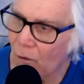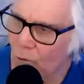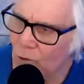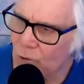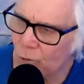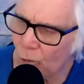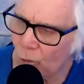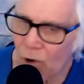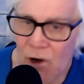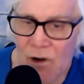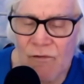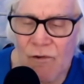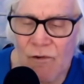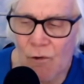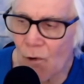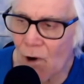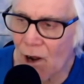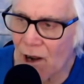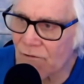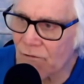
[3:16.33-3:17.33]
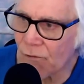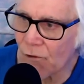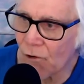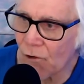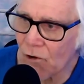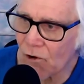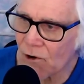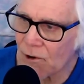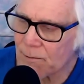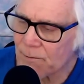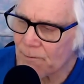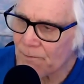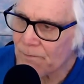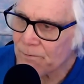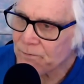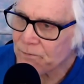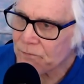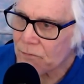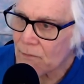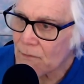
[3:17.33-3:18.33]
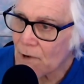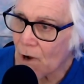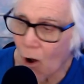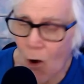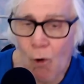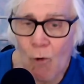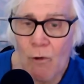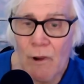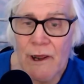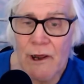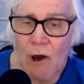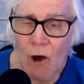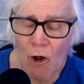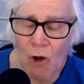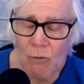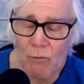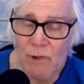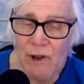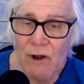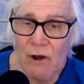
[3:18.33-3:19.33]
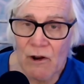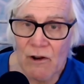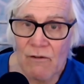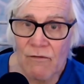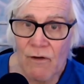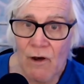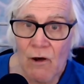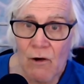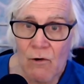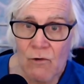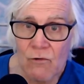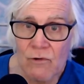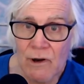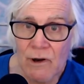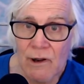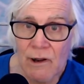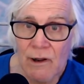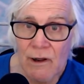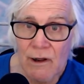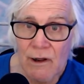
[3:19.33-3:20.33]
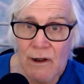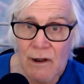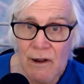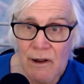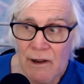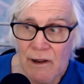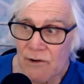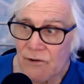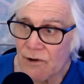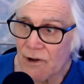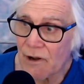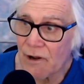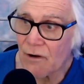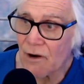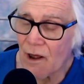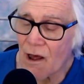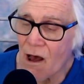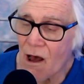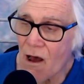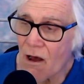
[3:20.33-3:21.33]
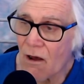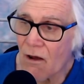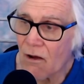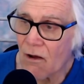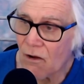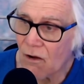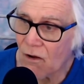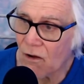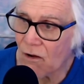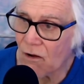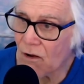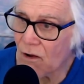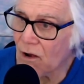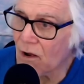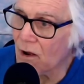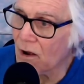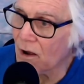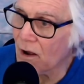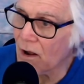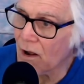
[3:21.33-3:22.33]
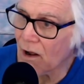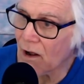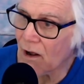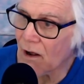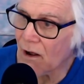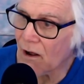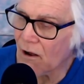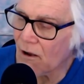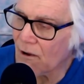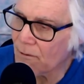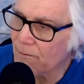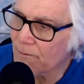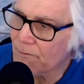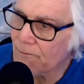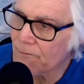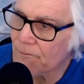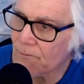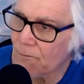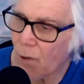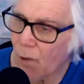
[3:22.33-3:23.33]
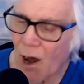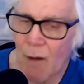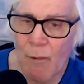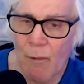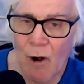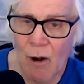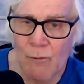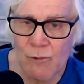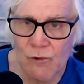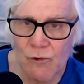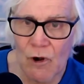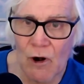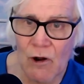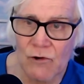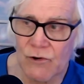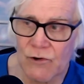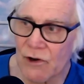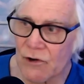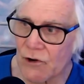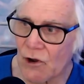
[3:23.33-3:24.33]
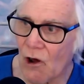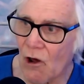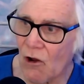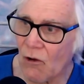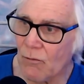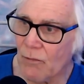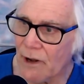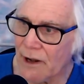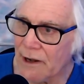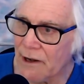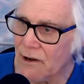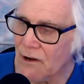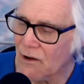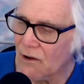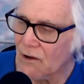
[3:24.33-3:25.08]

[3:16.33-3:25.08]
working for Ron Fuller, Ole called me on the phone. He said, Bob Armstrong just called me.